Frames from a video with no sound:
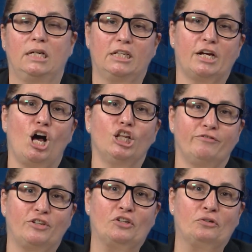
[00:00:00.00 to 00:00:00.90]
Like all
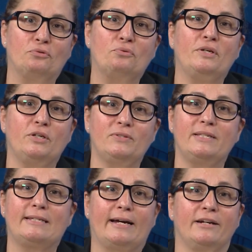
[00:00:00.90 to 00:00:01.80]
of you, we use
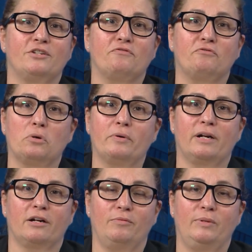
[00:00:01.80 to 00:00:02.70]
these data to forward
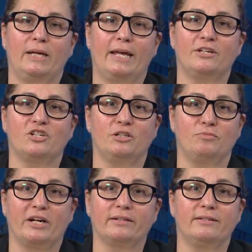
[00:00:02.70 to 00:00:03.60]
our communication
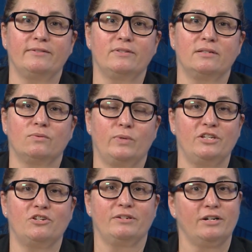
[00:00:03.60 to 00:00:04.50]
objectives,
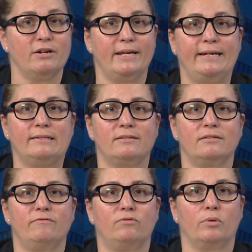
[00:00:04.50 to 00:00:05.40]
which, in our case,
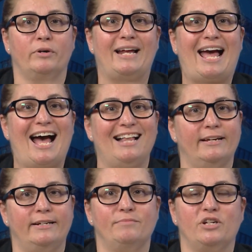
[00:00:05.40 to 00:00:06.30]
forward
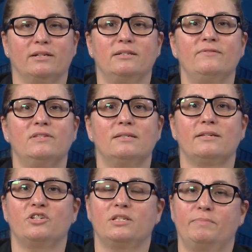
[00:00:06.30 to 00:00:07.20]
allied objectives,
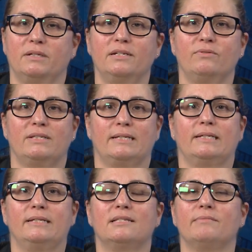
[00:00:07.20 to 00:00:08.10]
such as building
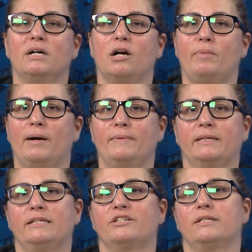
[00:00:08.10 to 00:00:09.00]
resilience among our
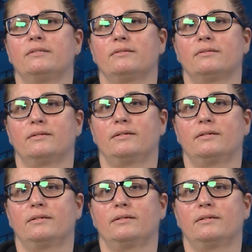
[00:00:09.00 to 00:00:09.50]
populations.